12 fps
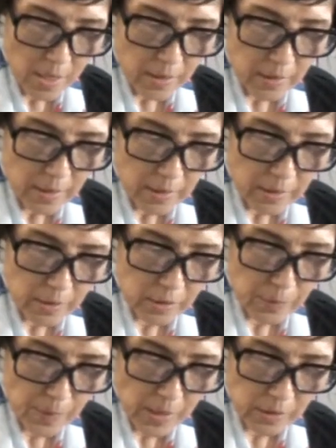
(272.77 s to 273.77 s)
then
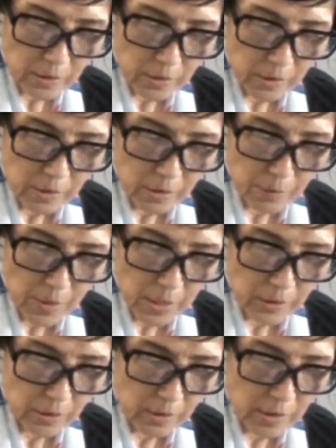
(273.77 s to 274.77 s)
this master
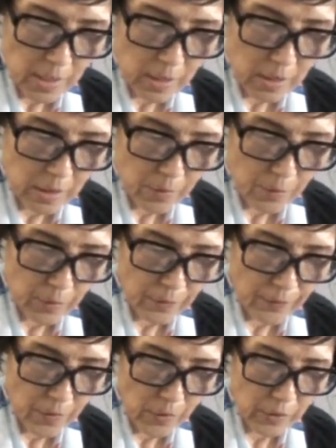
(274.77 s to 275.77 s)
must take him
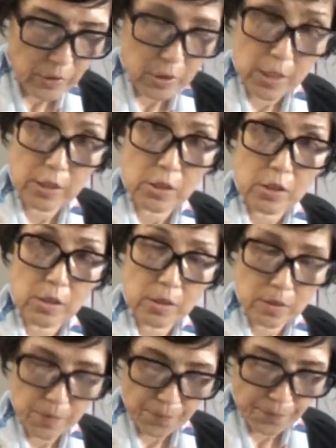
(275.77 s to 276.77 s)
before the
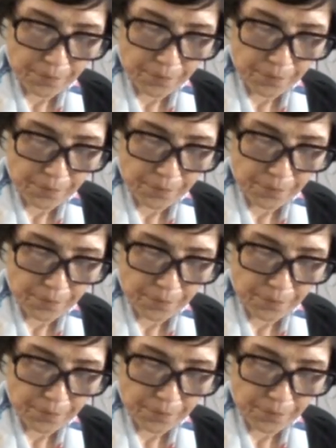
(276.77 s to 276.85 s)
judges.